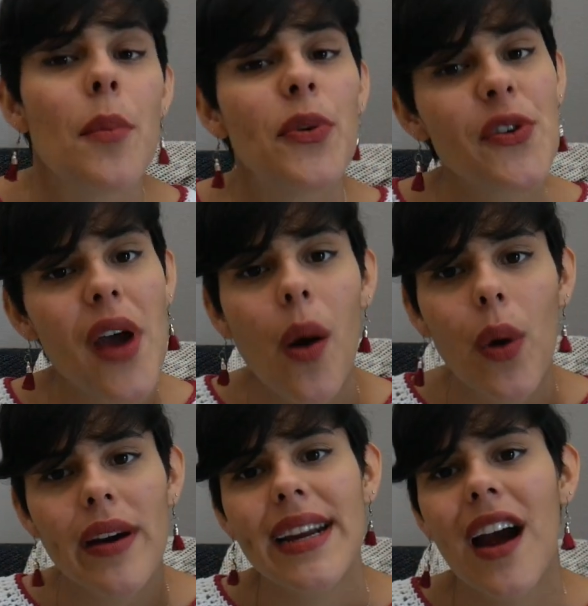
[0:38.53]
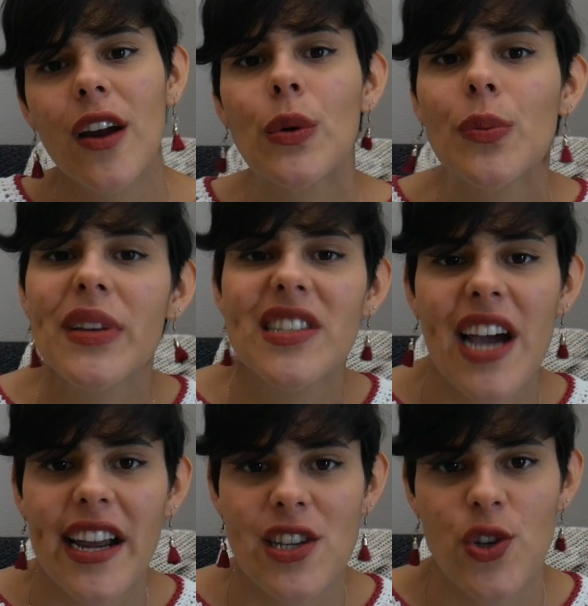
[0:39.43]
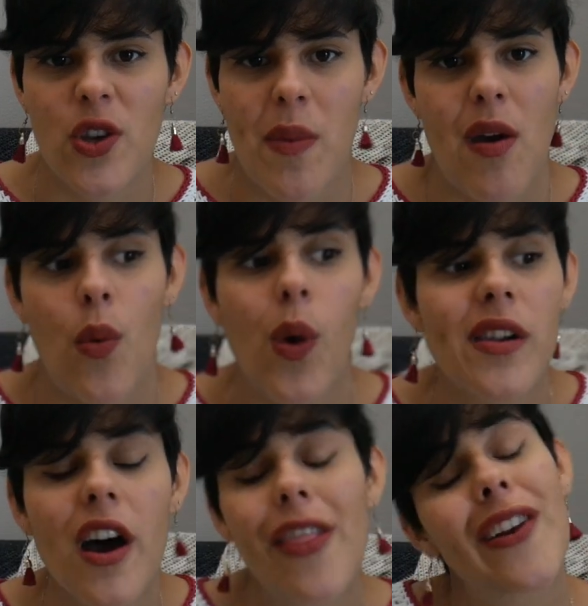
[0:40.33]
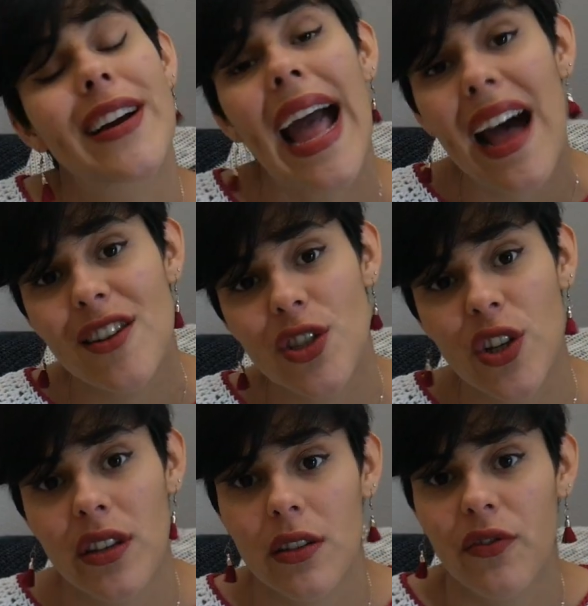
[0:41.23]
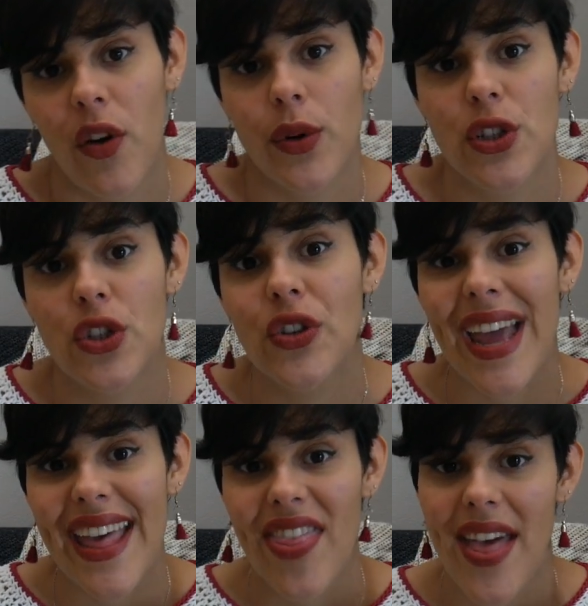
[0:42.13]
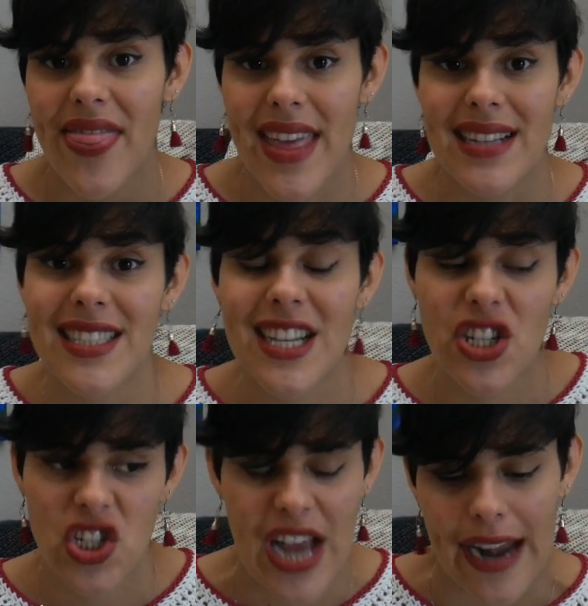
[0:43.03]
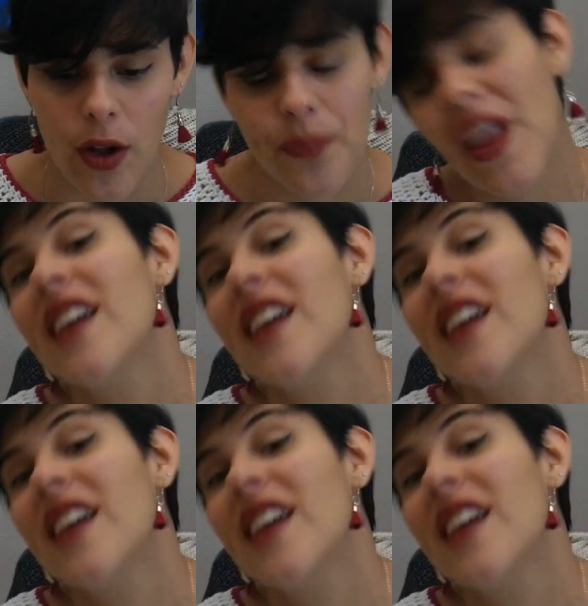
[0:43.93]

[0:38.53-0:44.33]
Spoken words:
But do not worry, I will be chatting to you about what other cals you can look forward to in this channel.